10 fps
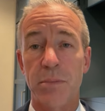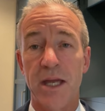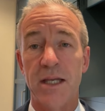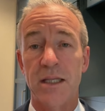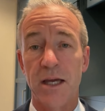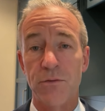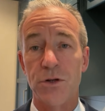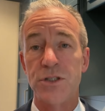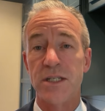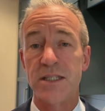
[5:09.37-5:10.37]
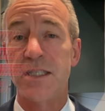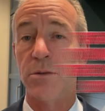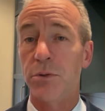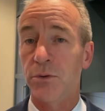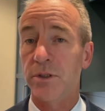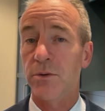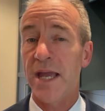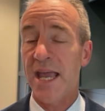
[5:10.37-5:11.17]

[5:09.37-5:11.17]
bank leverage is the ability to